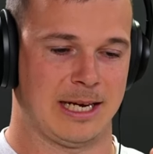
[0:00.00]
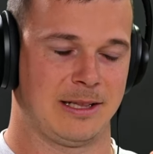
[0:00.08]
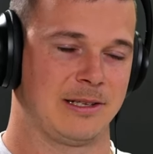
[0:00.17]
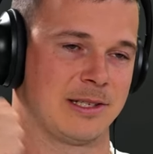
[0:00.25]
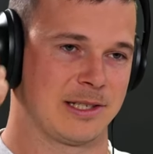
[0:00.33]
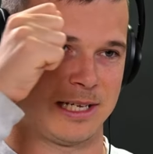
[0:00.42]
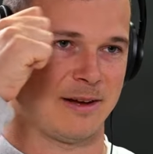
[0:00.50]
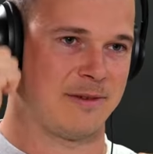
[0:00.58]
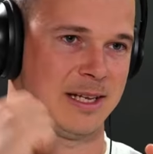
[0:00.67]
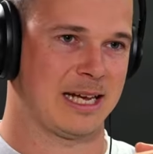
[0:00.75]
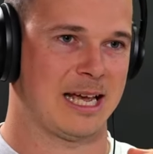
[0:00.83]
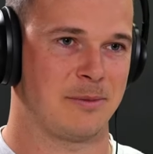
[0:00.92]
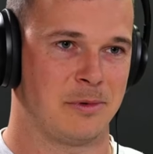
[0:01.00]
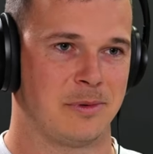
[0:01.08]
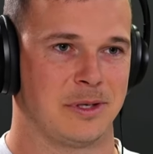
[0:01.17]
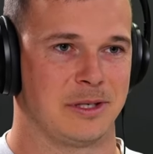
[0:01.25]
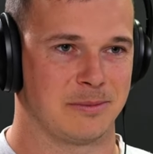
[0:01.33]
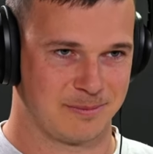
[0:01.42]
and there's the safety cable
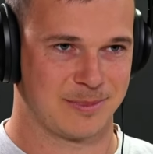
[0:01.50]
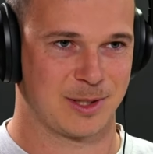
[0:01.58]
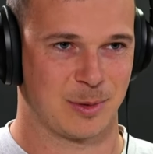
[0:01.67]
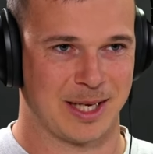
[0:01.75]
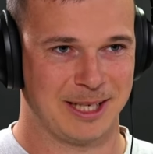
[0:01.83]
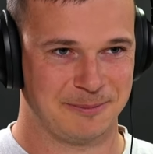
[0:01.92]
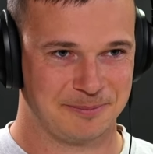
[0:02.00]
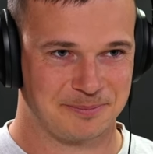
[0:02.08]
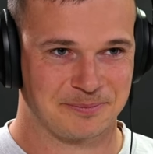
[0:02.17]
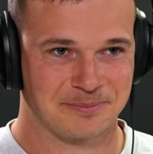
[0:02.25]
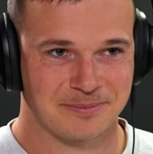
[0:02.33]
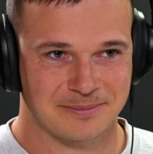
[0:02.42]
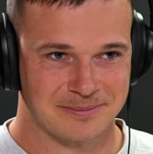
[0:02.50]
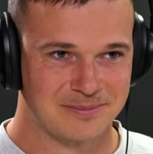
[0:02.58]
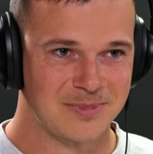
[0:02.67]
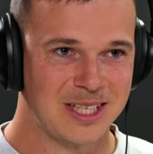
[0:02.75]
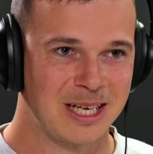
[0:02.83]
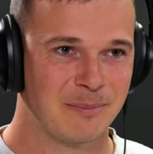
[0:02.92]
and you sweet.
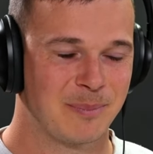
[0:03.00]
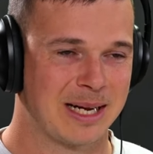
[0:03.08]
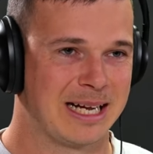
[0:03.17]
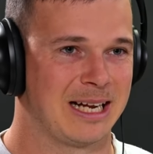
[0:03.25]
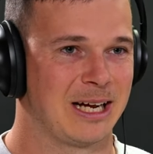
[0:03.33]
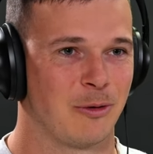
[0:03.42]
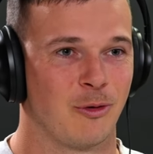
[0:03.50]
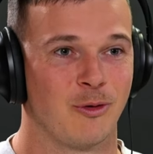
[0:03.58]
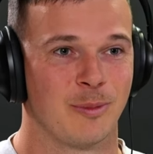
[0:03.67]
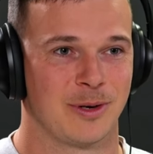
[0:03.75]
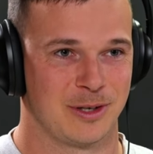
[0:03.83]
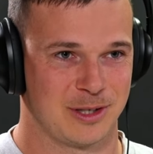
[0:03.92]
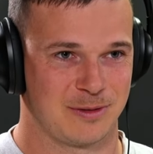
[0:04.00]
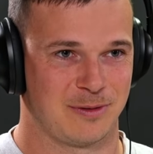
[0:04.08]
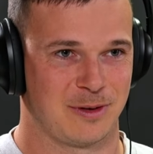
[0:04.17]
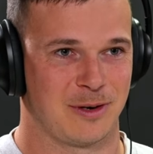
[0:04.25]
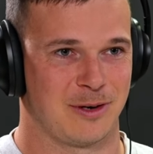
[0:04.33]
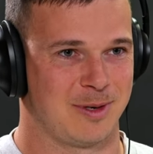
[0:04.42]
But I almost
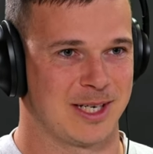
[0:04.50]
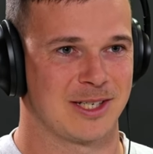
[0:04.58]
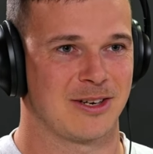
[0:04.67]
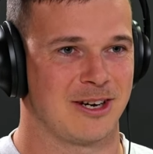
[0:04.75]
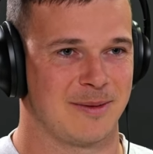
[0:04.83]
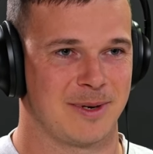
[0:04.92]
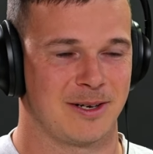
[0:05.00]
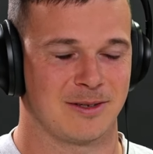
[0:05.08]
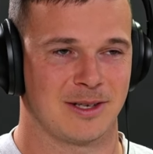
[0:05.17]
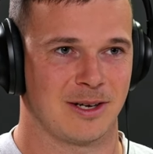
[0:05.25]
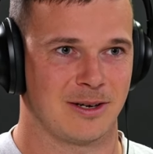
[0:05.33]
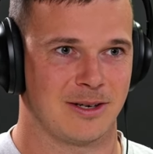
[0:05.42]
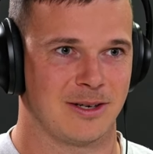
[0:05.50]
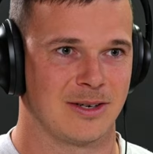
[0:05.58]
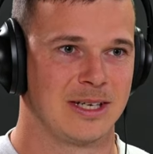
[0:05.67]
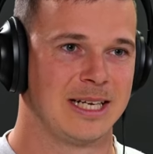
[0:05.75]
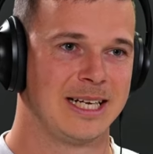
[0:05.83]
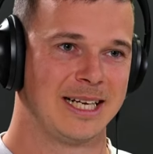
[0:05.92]
forgot one time and I was like, oh.
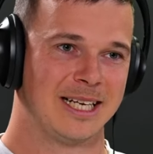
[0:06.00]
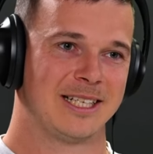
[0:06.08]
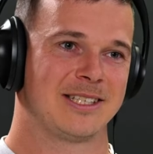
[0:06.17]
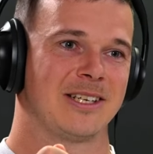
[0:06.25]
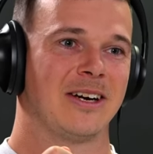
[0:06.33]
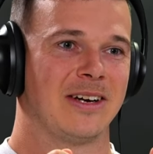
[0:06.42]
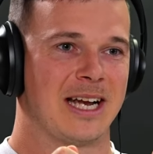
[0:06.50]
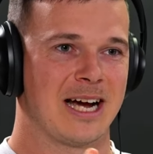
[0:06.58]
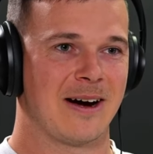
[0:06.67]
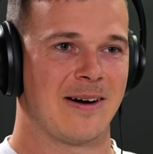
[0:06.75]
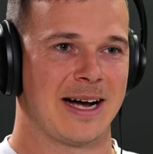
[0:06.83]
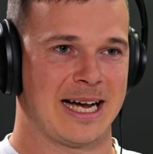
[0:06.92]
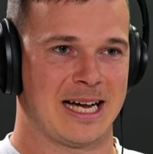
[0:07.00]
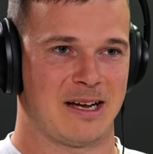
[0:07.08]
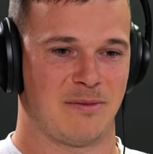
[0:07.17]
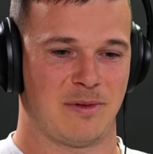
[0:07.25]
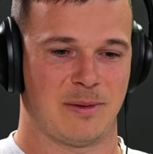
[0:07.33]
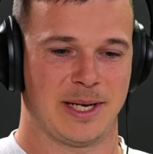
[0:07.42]
So now I
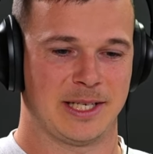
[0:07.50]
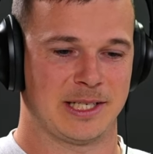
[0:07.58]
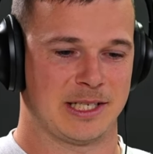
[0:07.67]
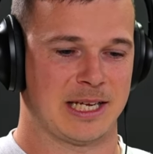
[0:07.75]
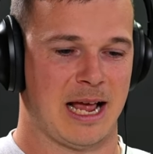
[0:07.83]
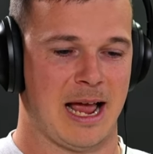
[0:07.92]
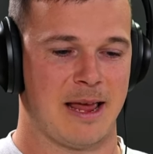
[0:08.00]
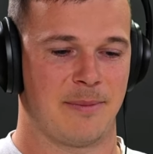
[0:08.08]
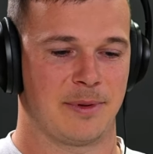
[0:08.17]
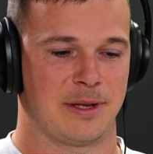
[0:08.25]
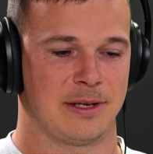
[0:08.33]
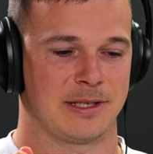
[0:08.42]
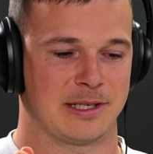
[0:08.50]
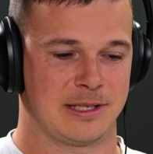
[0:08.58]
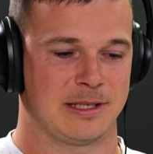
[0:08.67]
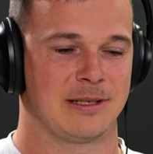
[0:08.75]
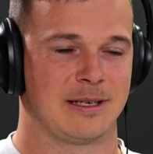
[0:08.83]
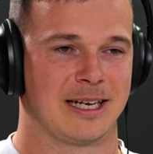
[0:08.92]
have a piece of tape that's
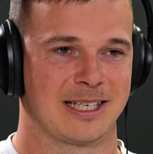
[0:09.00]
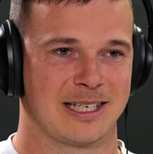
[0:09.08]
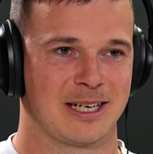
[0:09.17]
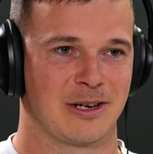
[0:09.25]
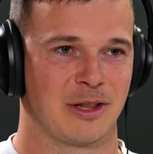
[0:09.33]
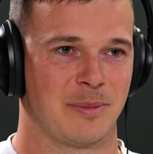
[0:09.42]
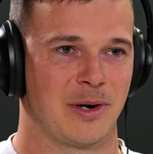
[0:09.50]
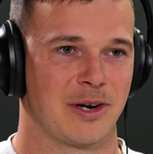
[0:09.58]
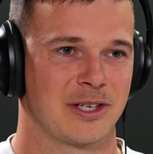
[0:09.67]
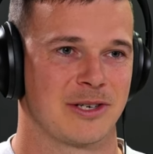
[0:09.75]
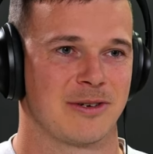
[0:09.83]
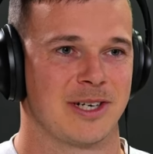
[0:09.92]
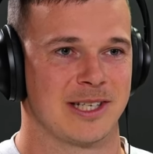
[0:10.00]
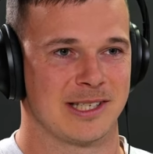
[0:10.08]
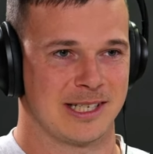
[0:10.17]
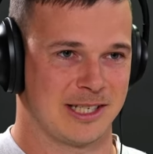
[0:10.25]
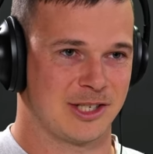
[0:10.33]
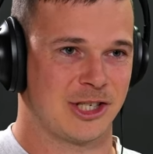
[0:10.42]
I stick on the monitor and it
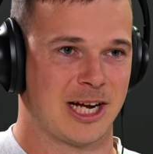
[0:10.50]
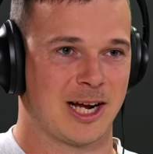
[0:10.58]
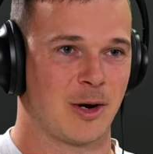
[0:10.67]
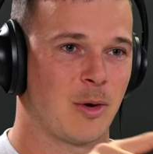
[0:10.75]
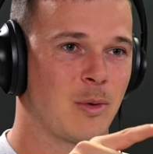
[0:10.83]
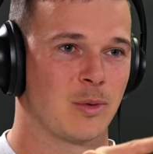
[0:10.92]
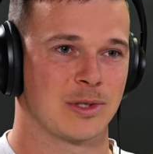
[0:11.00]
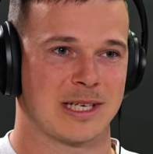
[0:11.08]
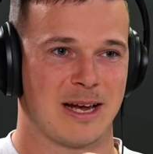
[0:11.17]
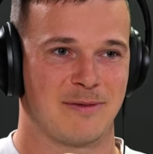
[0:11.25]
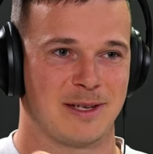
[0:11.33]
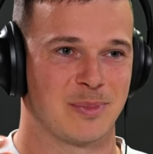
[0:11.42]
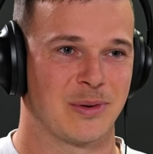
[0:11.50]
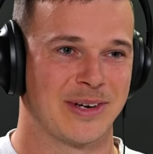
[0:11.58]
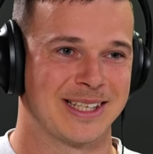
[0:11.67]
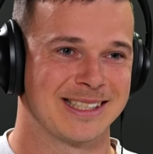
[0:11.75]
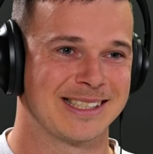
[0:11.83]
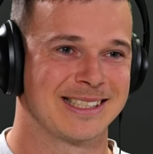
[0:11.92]
says check all safety
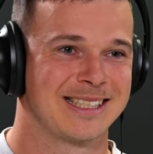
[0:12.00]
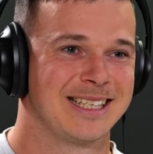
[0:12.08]
points.